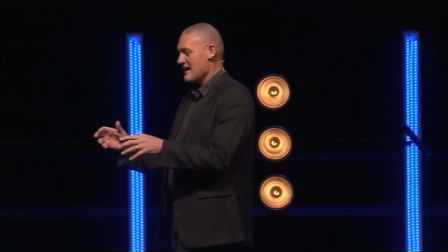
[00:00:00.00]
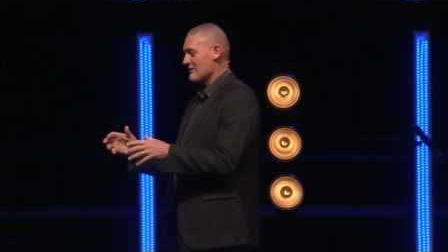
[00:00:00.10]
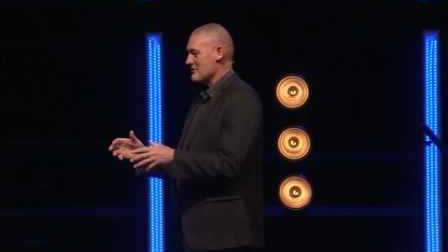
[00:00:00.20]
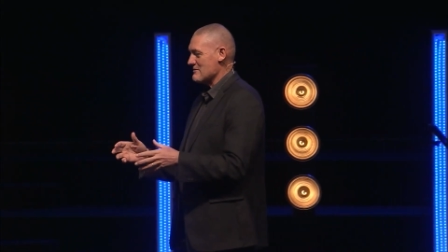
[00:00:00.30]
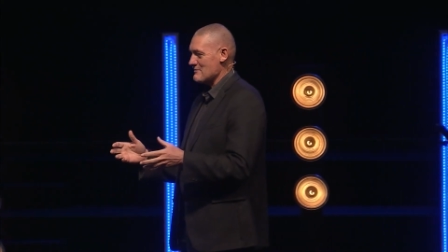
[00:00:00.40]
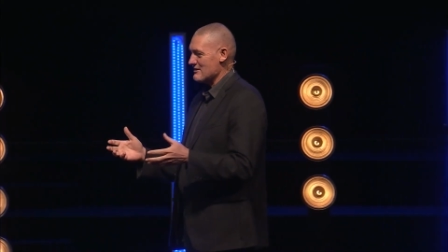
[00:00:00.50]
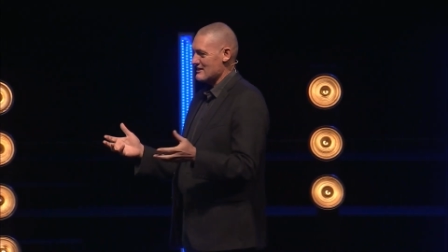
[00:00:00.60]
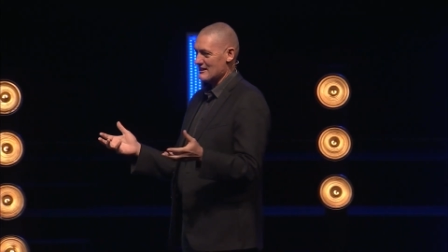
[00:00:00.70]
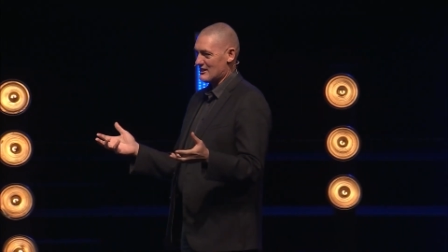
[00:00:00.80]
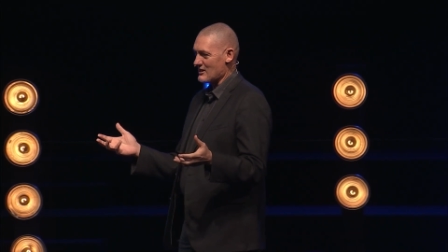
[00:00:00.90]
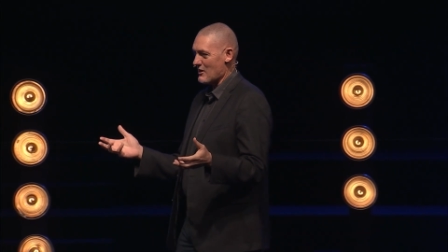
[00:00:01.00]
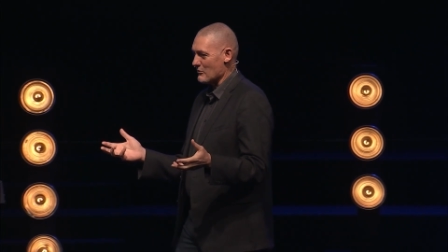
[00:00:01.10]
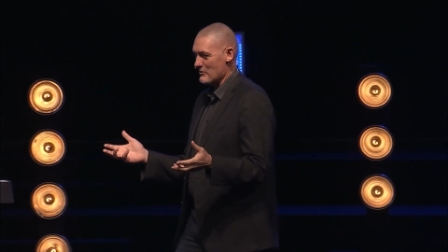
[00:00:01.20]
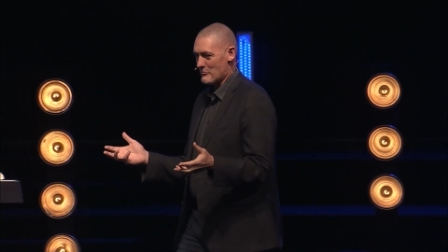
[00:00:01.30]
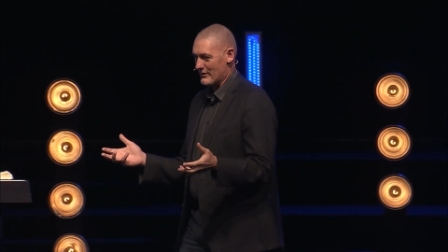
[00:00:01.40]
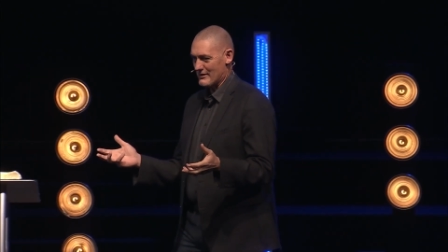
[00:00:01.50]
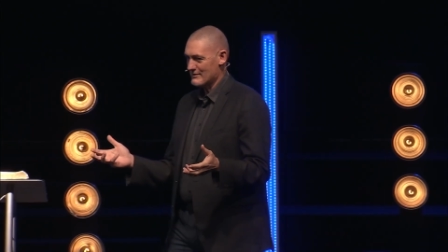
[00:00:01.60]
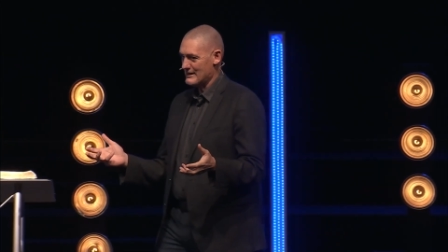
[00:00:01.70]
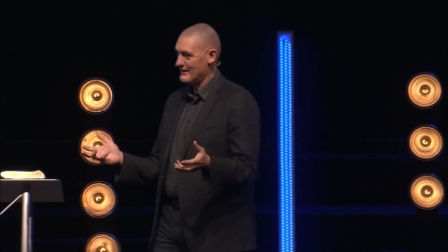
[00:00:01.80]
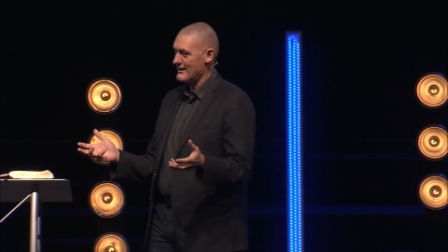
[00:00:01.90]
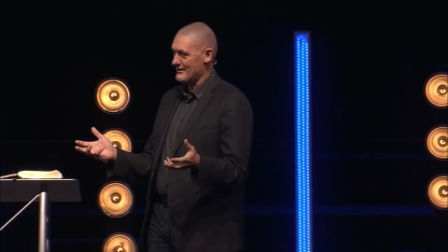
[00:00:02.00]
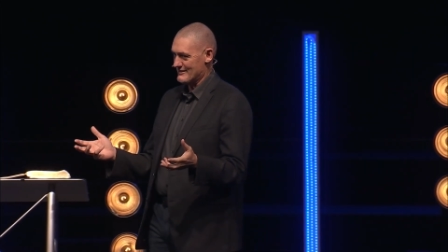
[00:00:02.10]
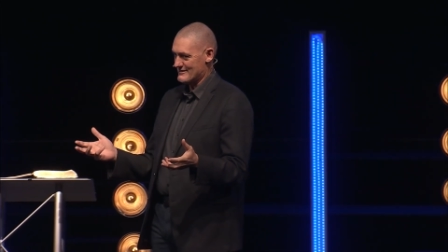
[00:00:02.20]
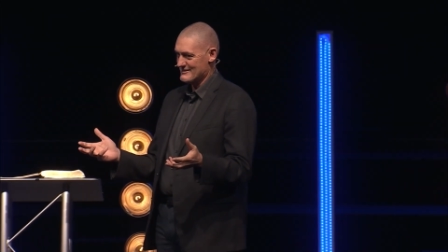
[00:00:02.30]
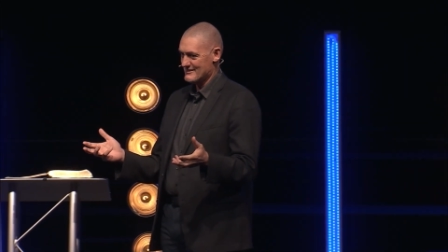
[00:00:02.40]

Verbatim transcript: And we maybe think he got wimpy. He didn't.